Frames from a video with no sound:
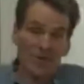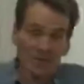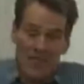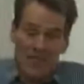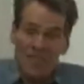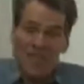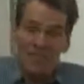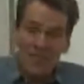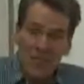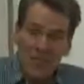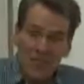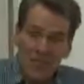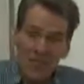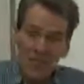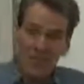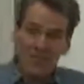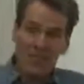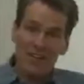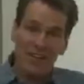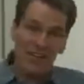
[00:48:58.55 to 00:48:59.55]
You give
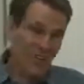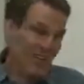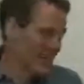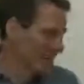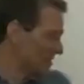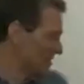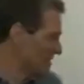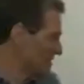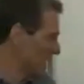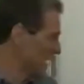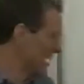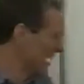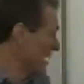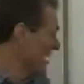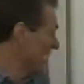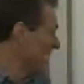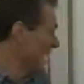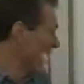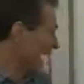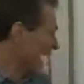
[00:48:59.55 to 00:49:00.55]
nothing, you get nothing.
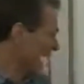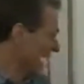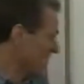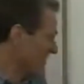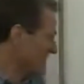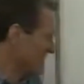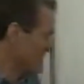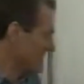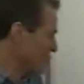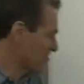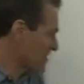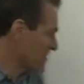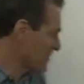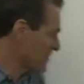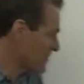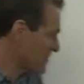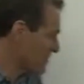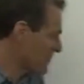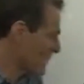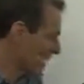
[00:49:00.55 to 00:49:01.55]
And 0
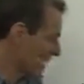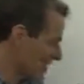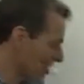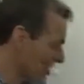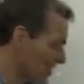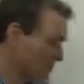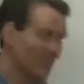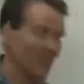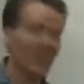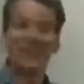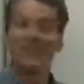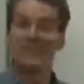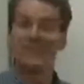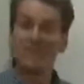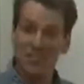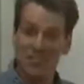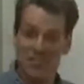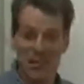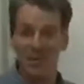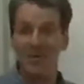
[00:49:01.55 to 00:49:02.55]
is a payoff that
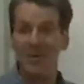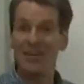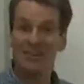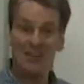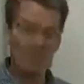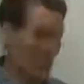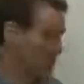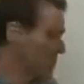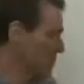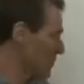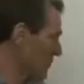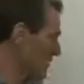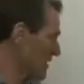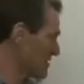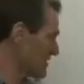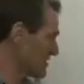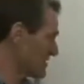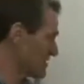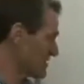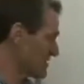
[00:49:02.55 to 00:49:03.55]
generates all the
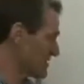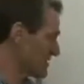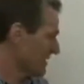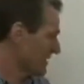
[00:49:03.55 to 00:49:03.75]
prices.